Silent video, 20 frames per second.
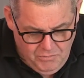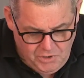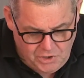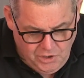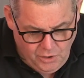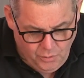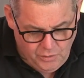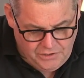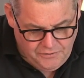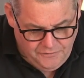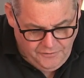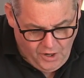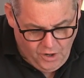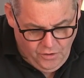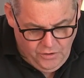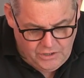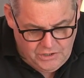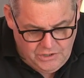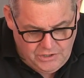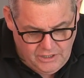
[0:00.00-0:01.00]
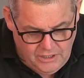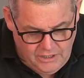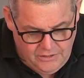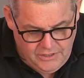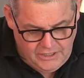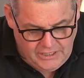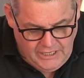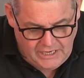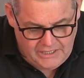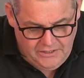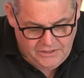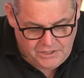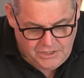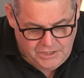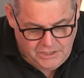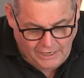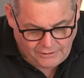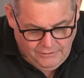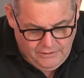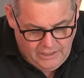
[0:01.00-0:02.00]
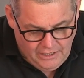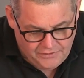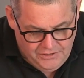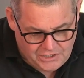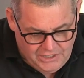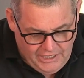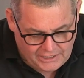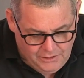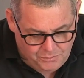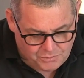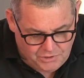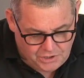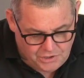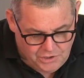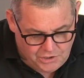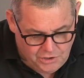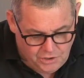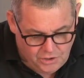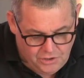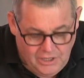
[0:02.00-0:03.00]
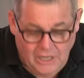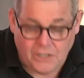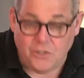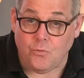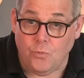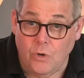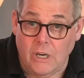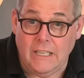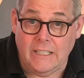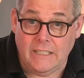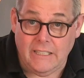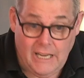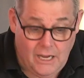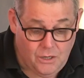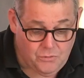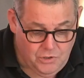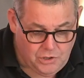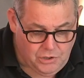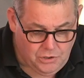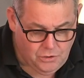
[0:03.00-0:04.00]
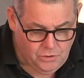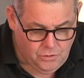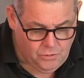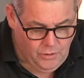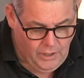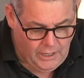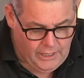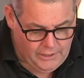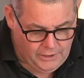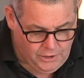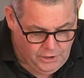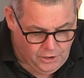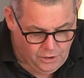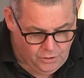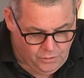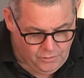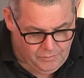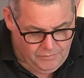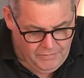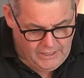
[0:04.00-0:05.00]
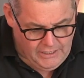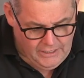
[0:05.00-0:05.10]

So as far as the kind of the setup's concerned, that's really down to you.